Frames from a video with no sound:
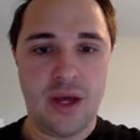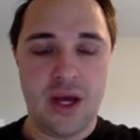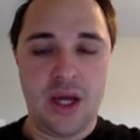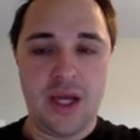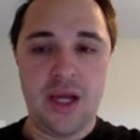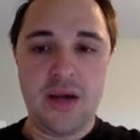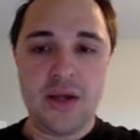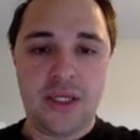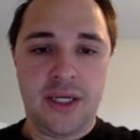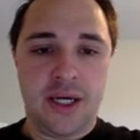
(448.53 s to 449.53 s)

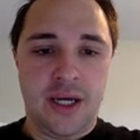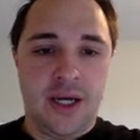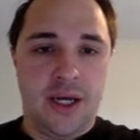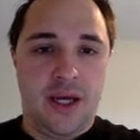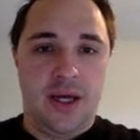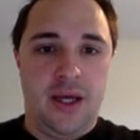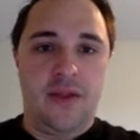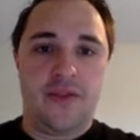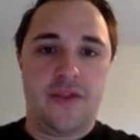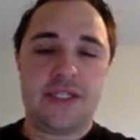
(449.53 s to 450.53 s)
Here,
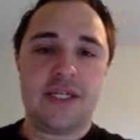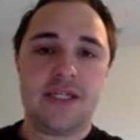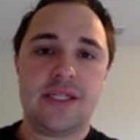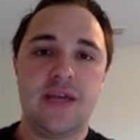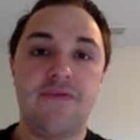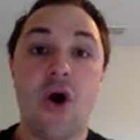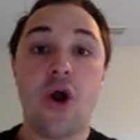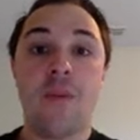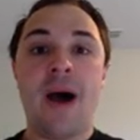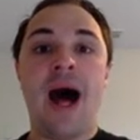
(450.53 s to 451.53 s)
this is the
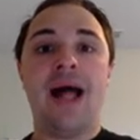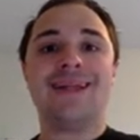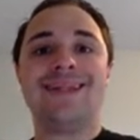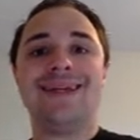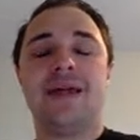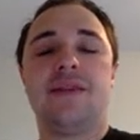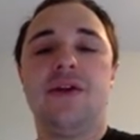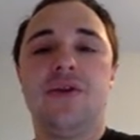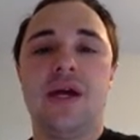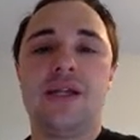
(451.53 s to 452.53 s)
foreign policy that the
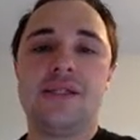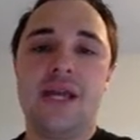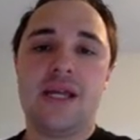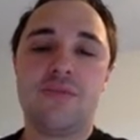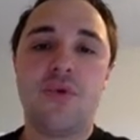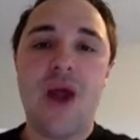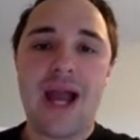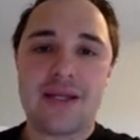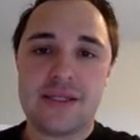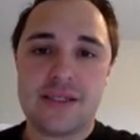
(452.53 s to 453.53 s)
United States
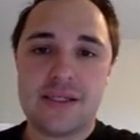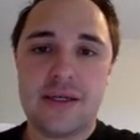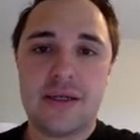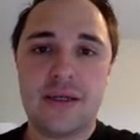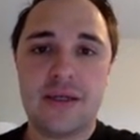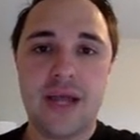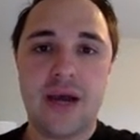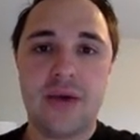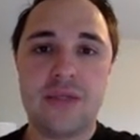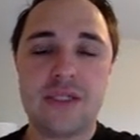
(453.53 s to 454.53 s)
practiced.
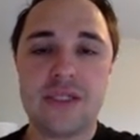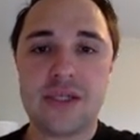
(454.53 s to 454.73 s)
Now, Mrs.